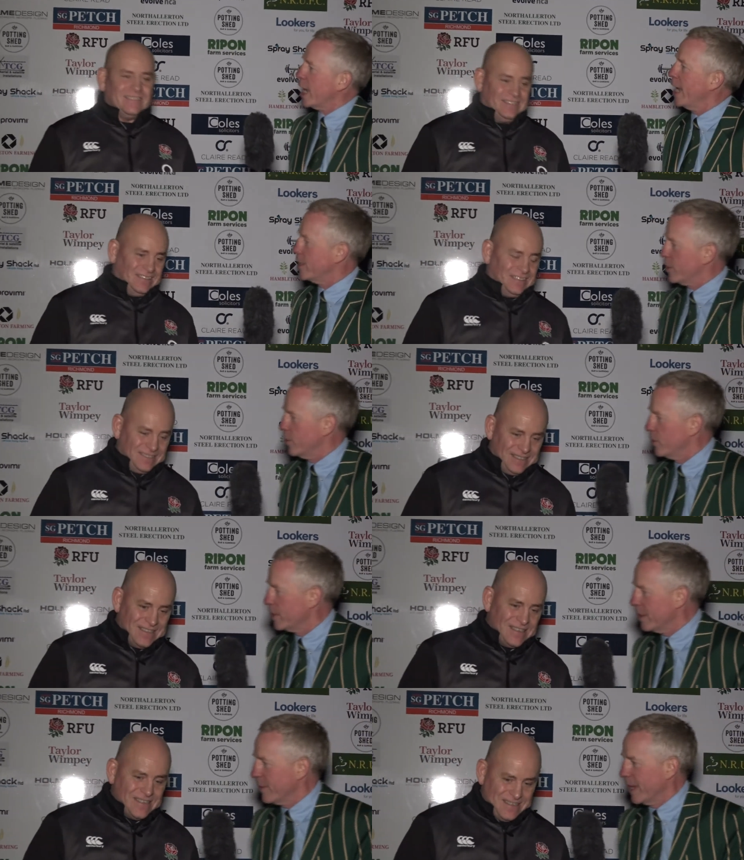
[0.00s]
Speaker 1: take two,
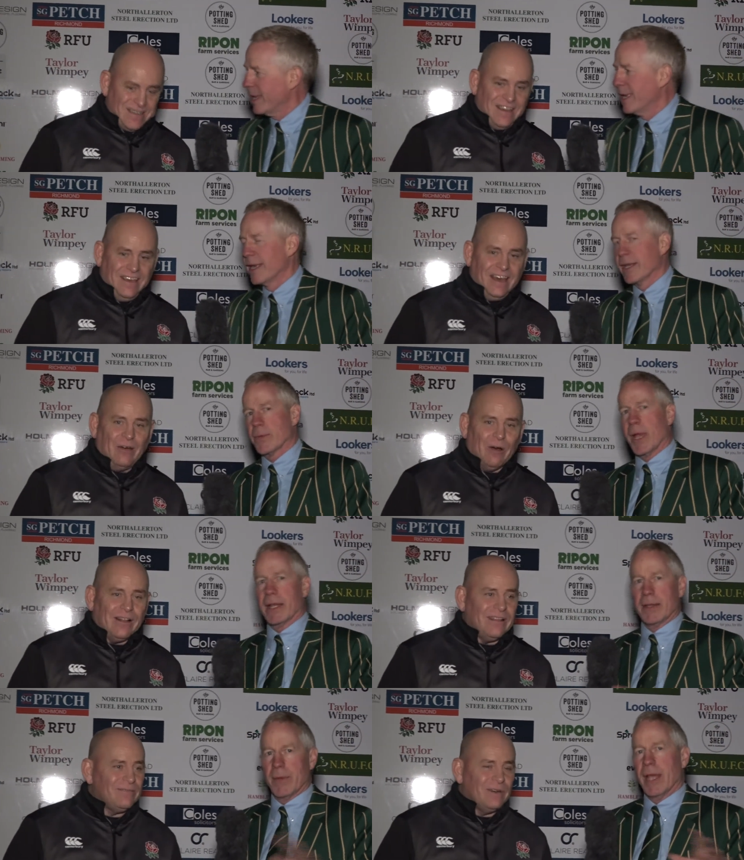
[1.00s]
didn't we? Yeah. We, well,
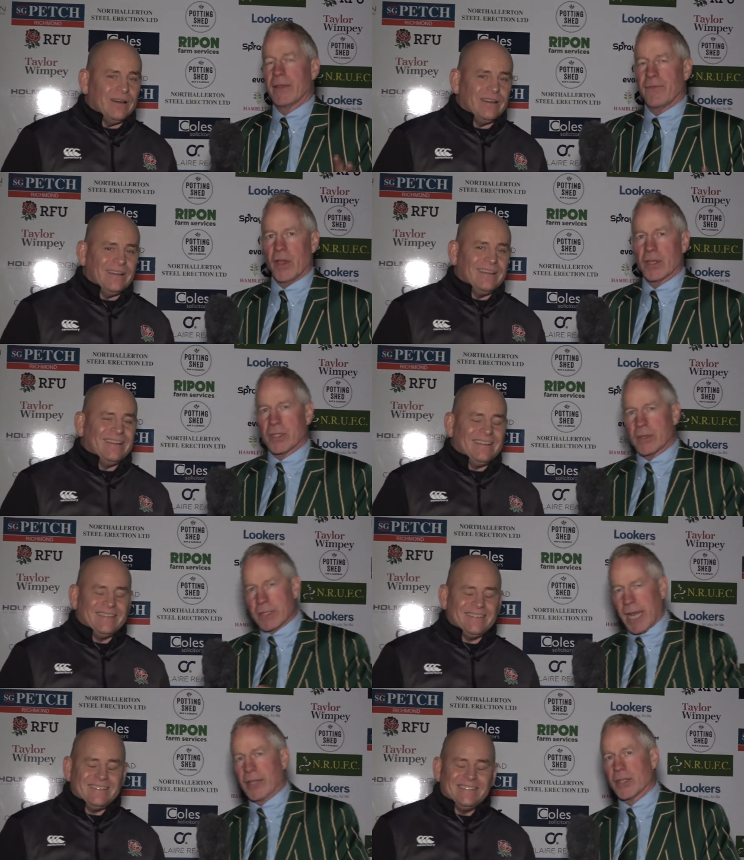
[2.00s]
had, we had the uh, first
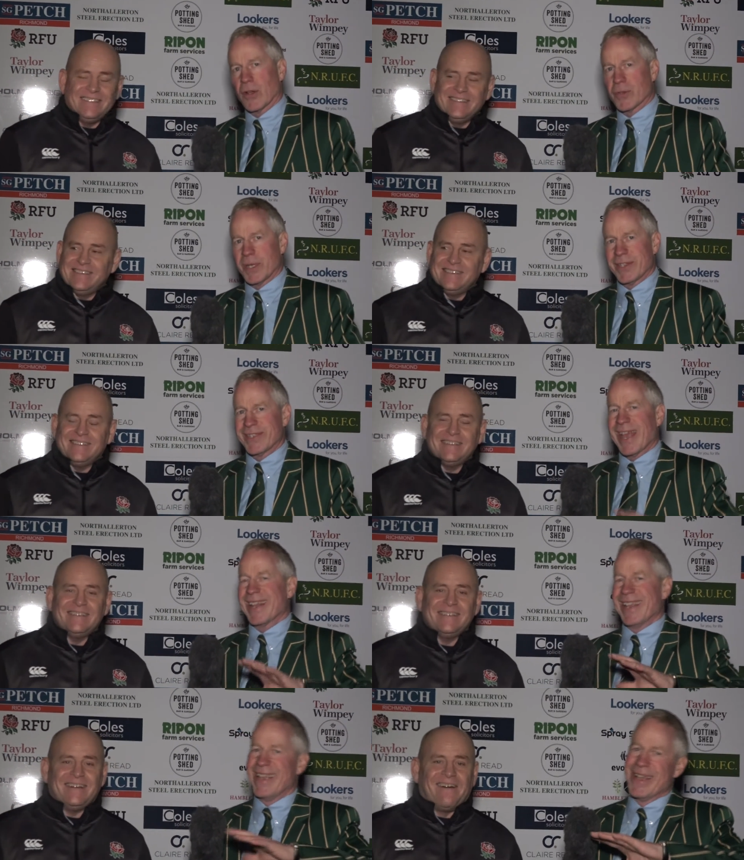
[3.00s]
set of socks, which
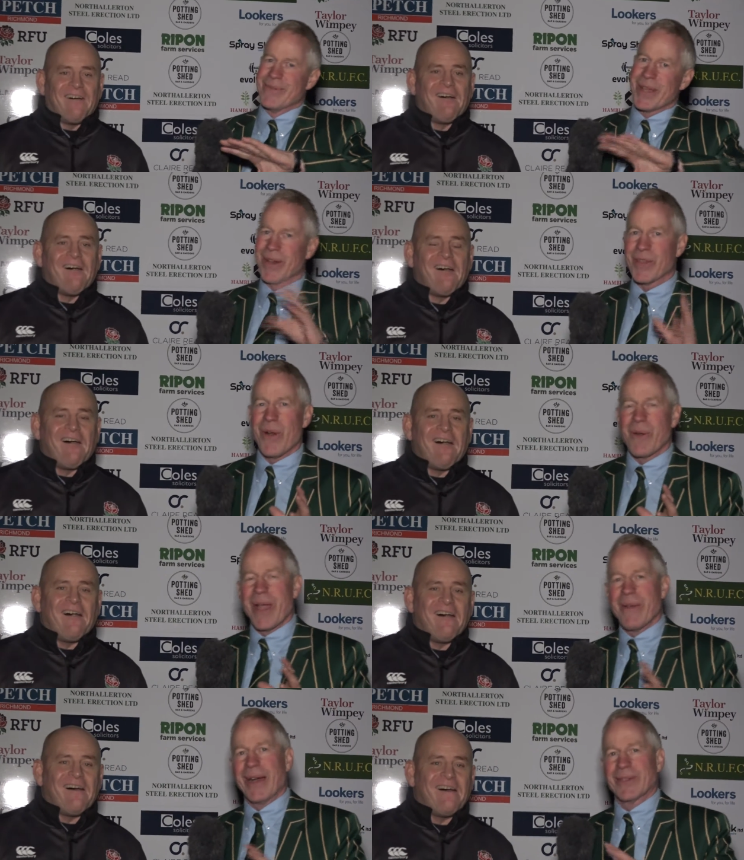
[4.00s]
sadly we got the wrong
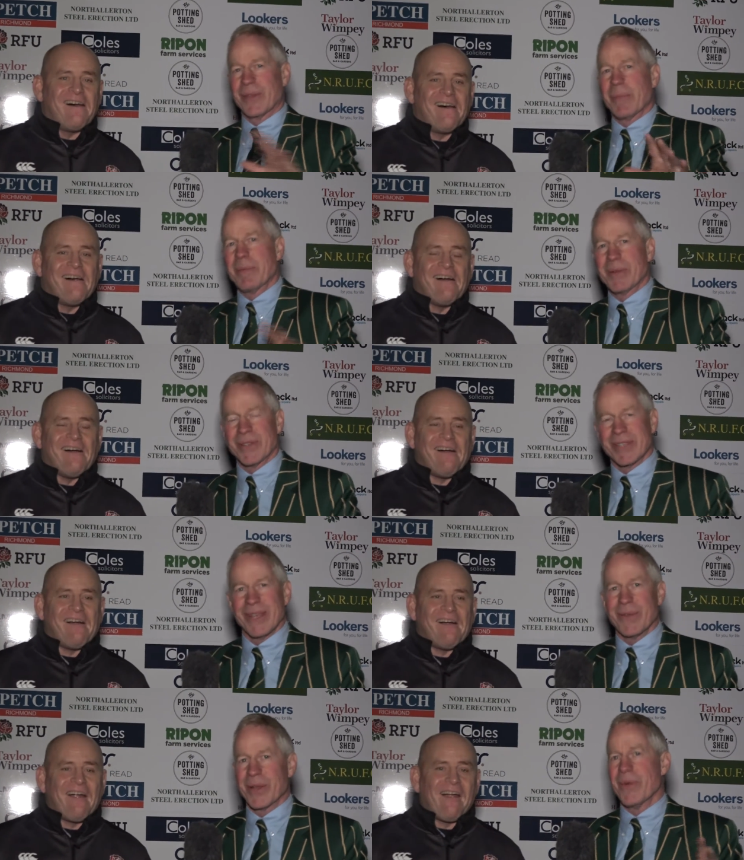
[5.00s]
way round, so people couldn't
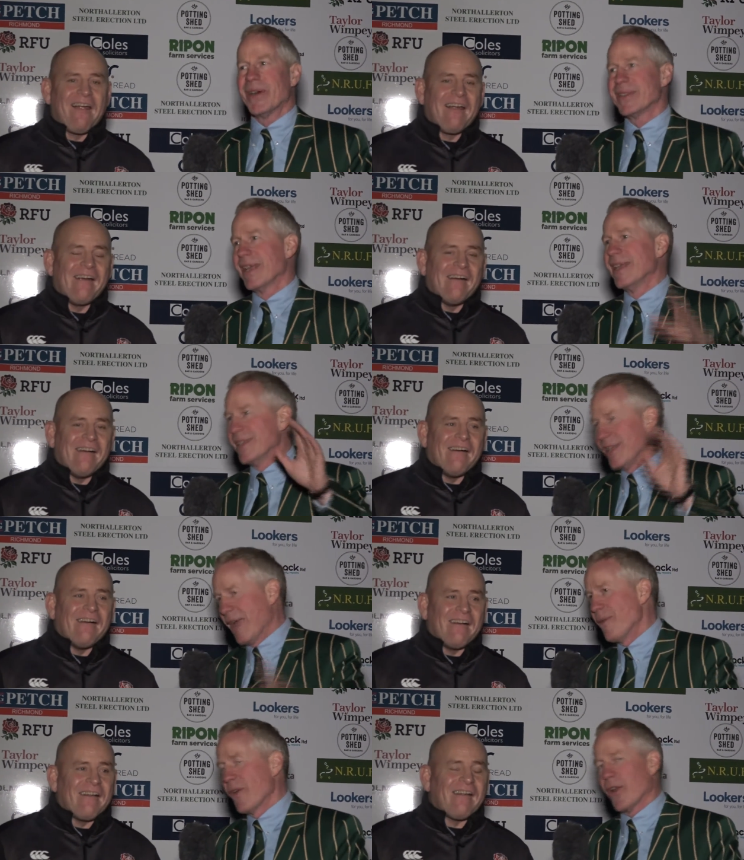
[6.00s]
see what it was.
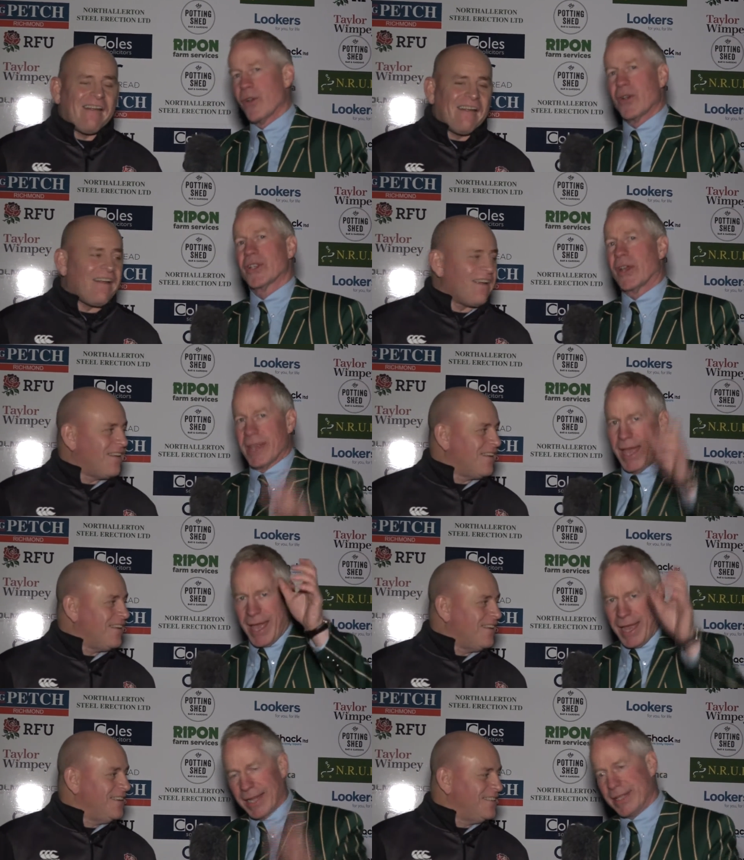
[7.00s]
Today we've got Lookers on
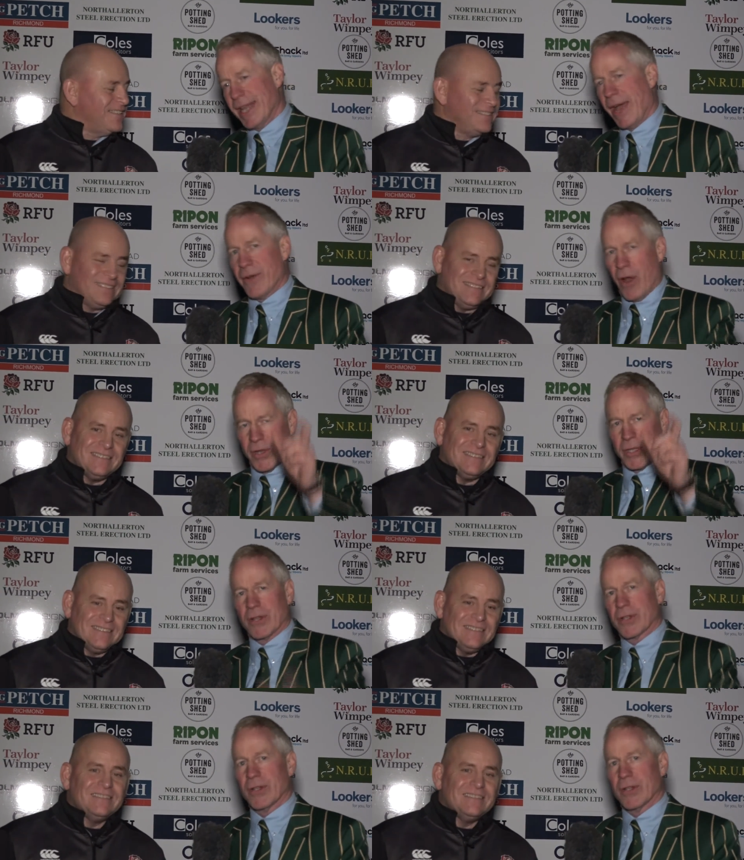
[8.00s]
there. It's down horizontal